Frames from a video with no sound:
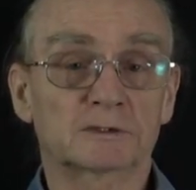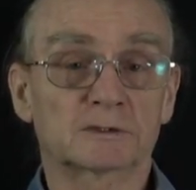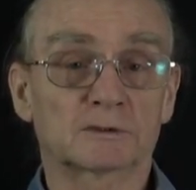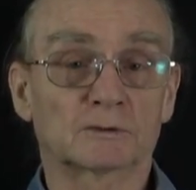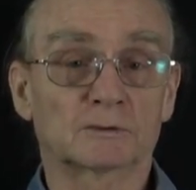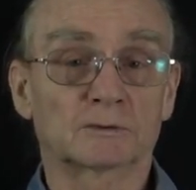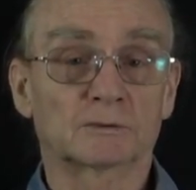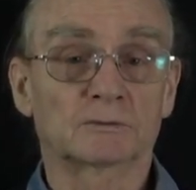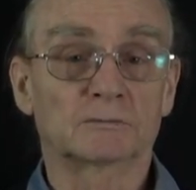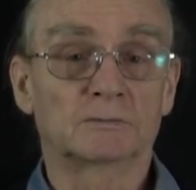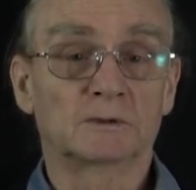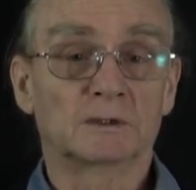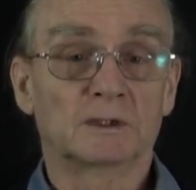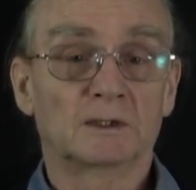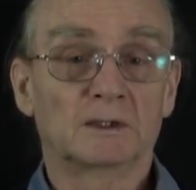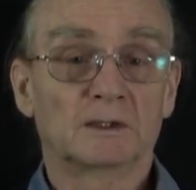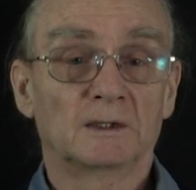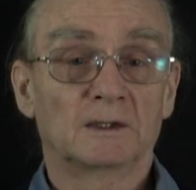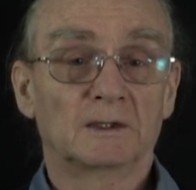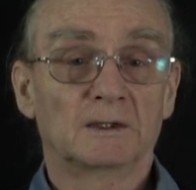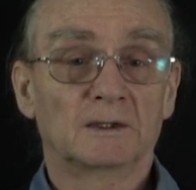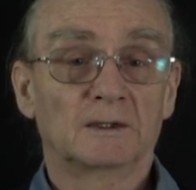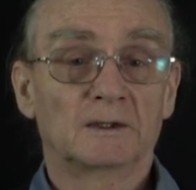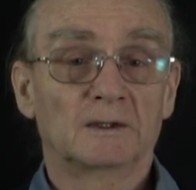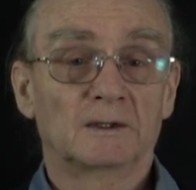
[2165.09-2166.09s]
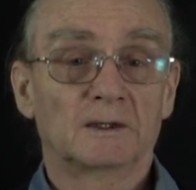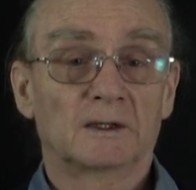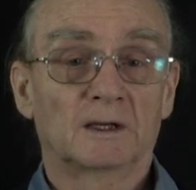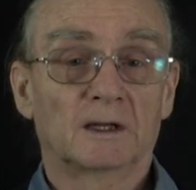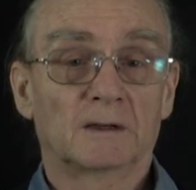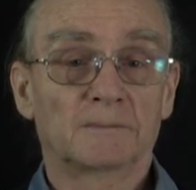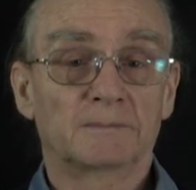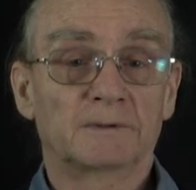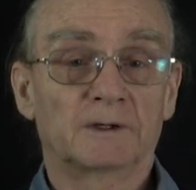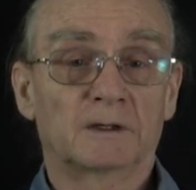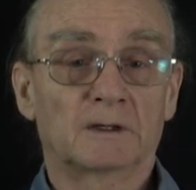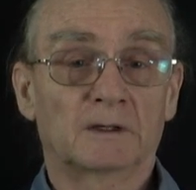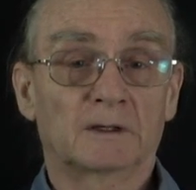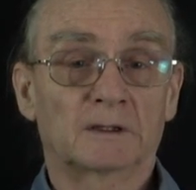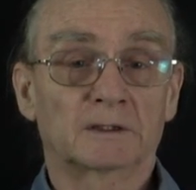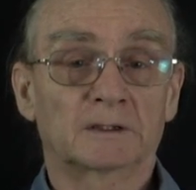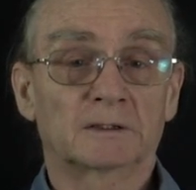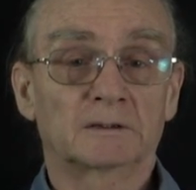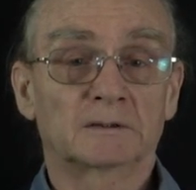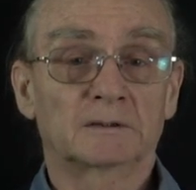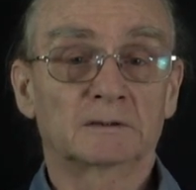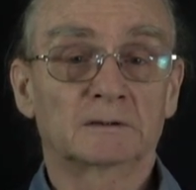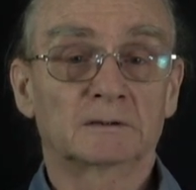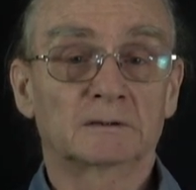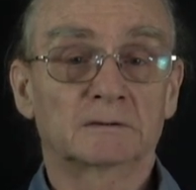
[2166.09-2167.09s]
So lambda
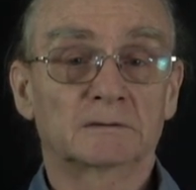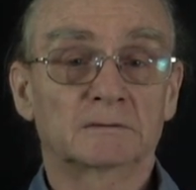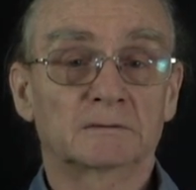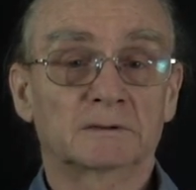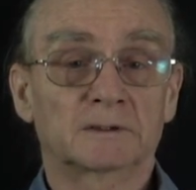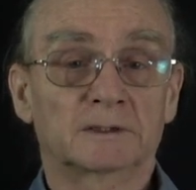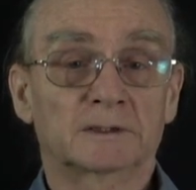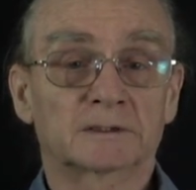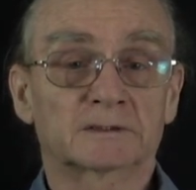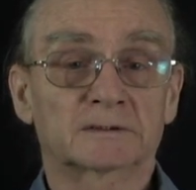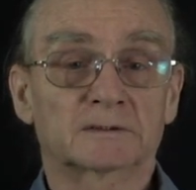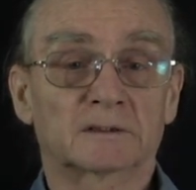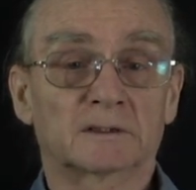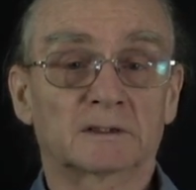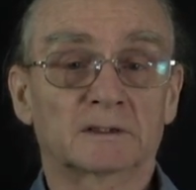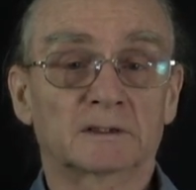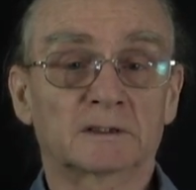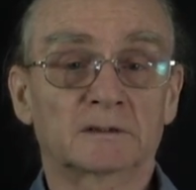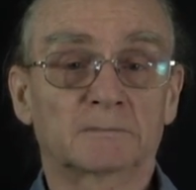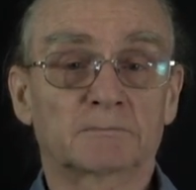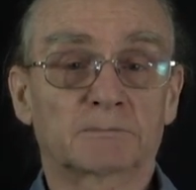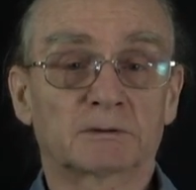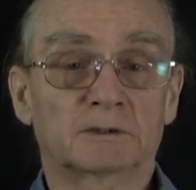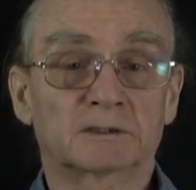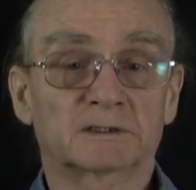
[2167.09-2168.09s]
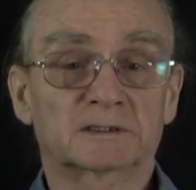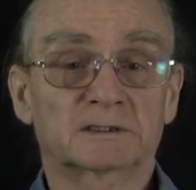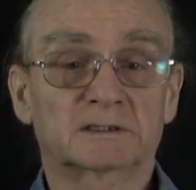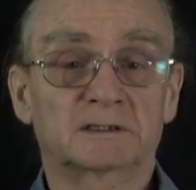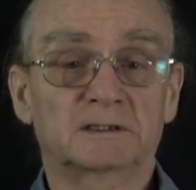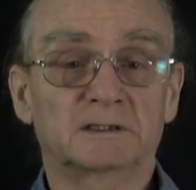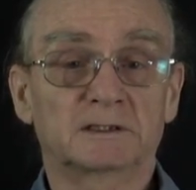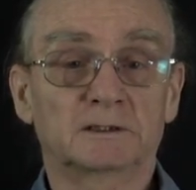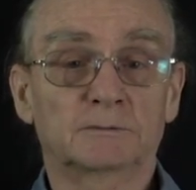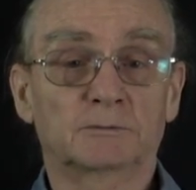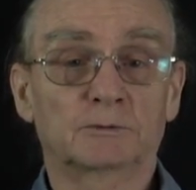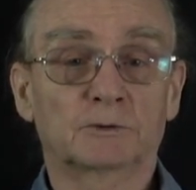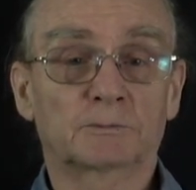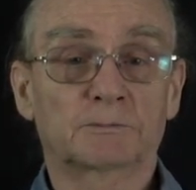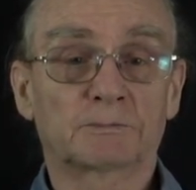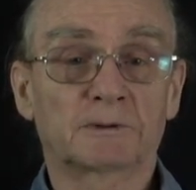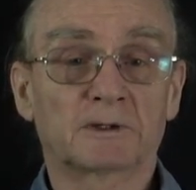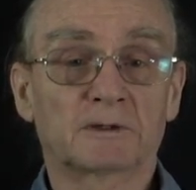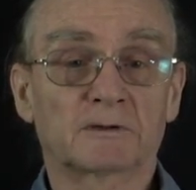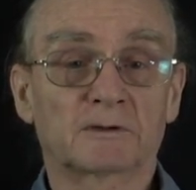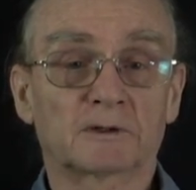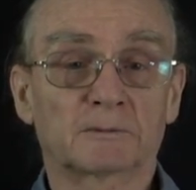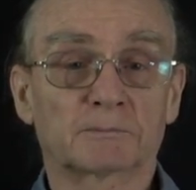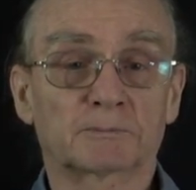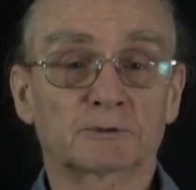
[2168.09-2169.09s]
r xi plus t would
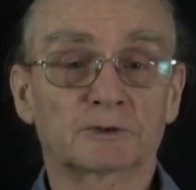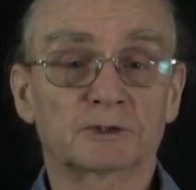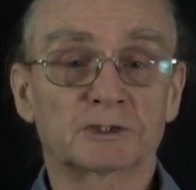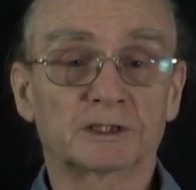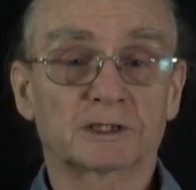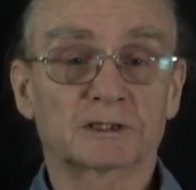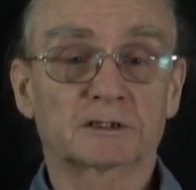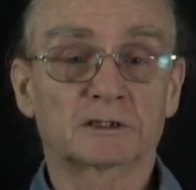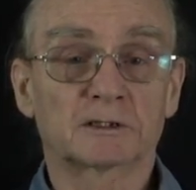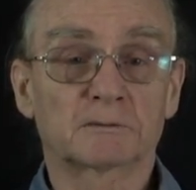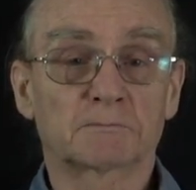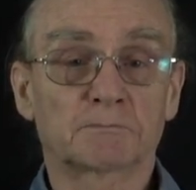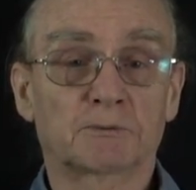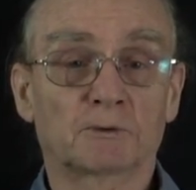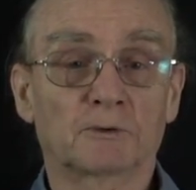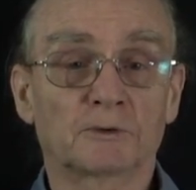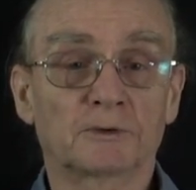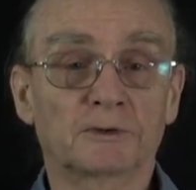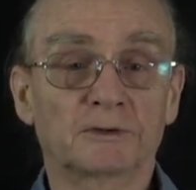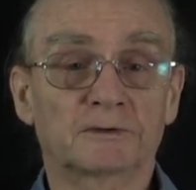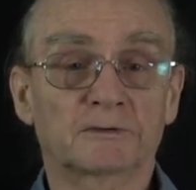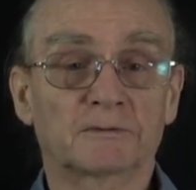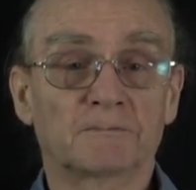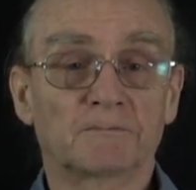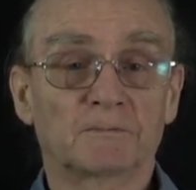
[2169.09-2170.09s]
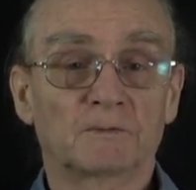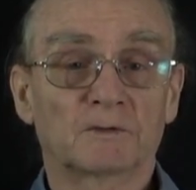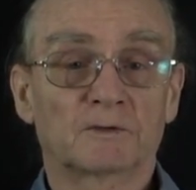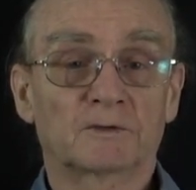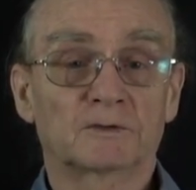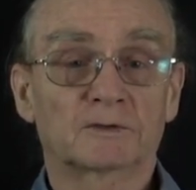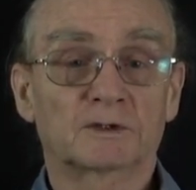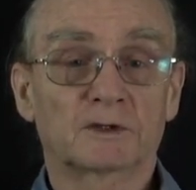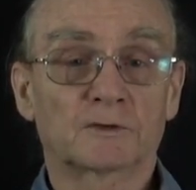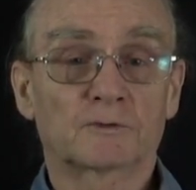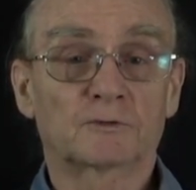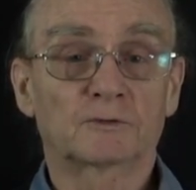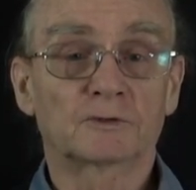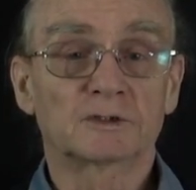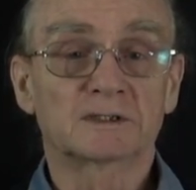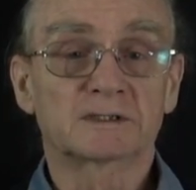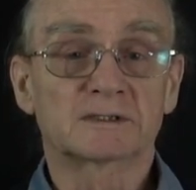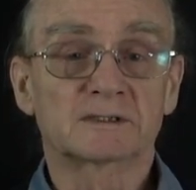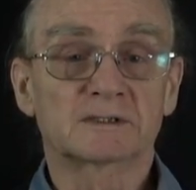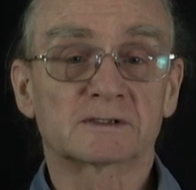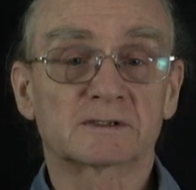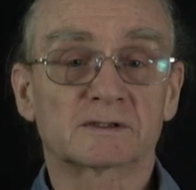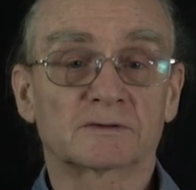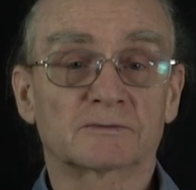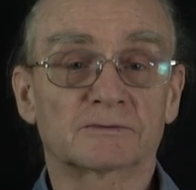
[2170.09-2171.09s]
be the predicted point. The difference
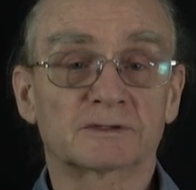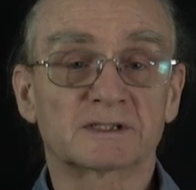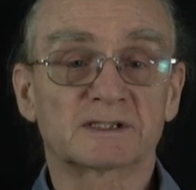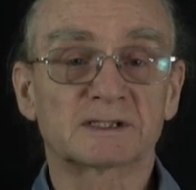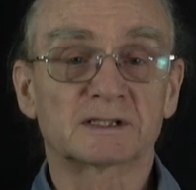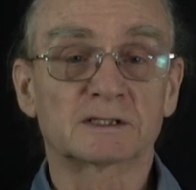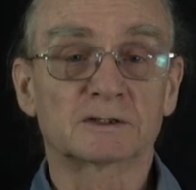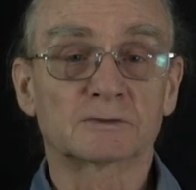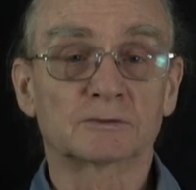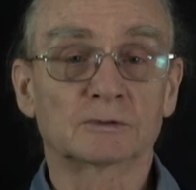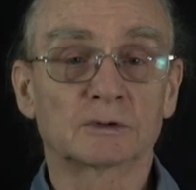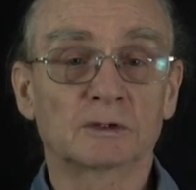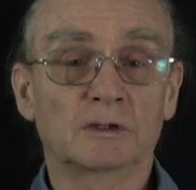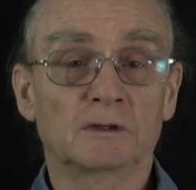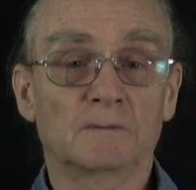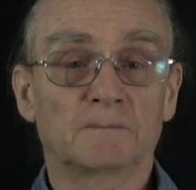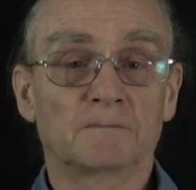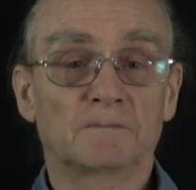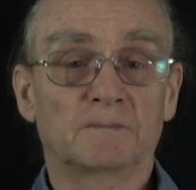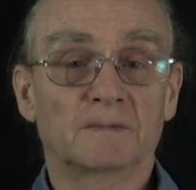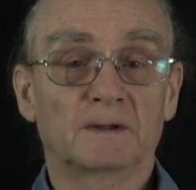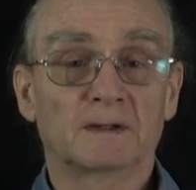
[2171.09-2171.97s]
is the residual.